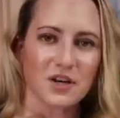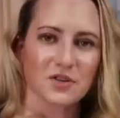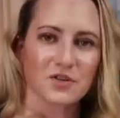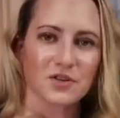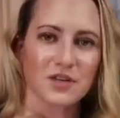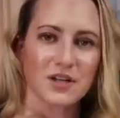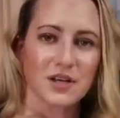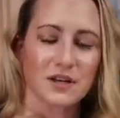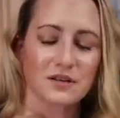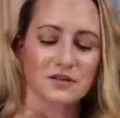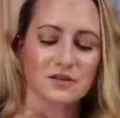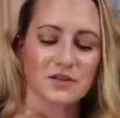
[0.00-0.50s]

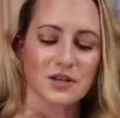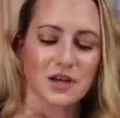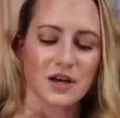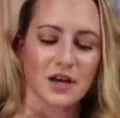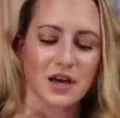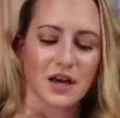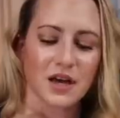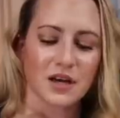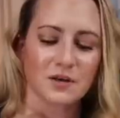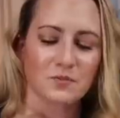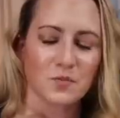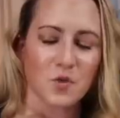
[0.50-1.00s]
Better Days
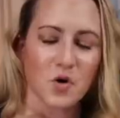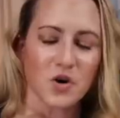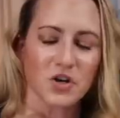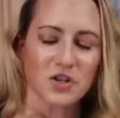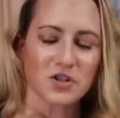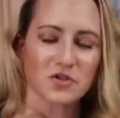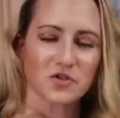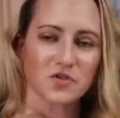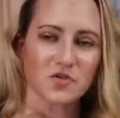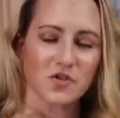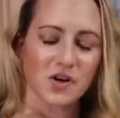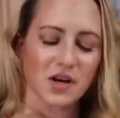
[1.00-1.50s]
Ahead
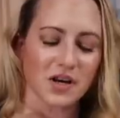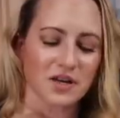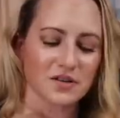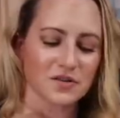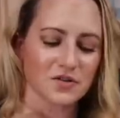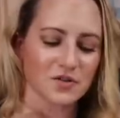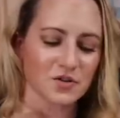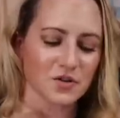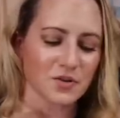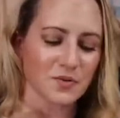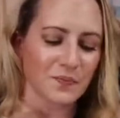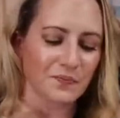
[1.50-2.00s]

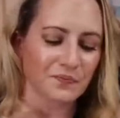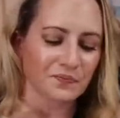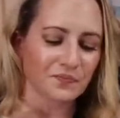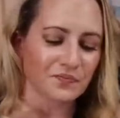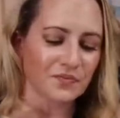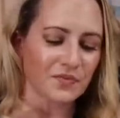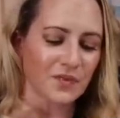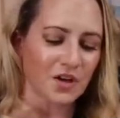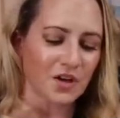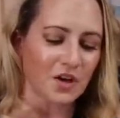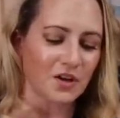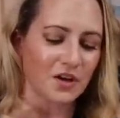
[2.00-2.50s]
Moisturizer.
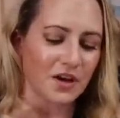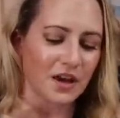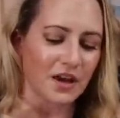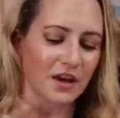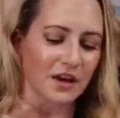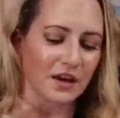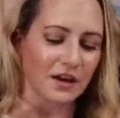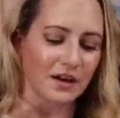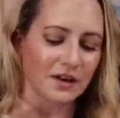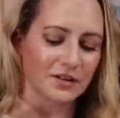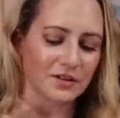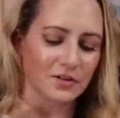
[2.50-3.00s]

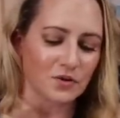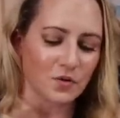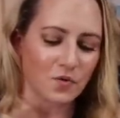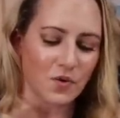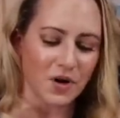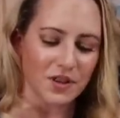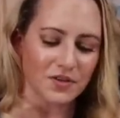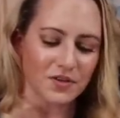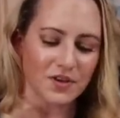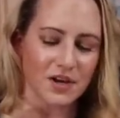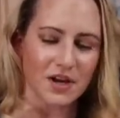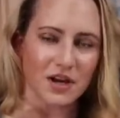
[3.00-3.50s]
And the
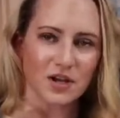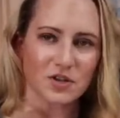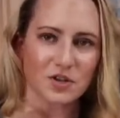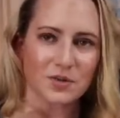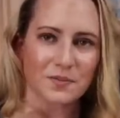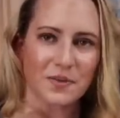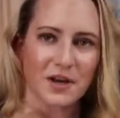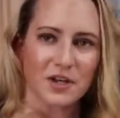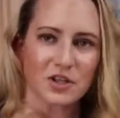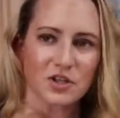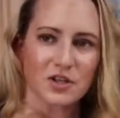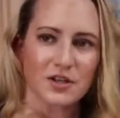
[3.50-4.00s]
one thing I
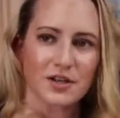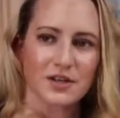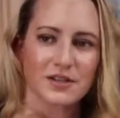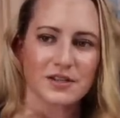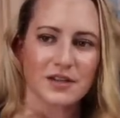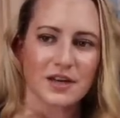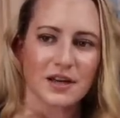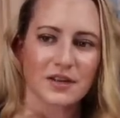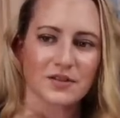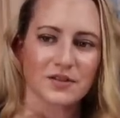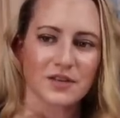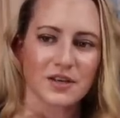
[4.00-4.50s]
should mention
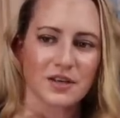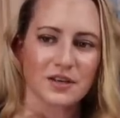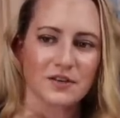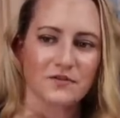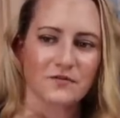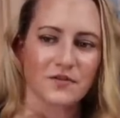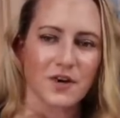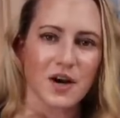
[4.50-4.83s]
is that the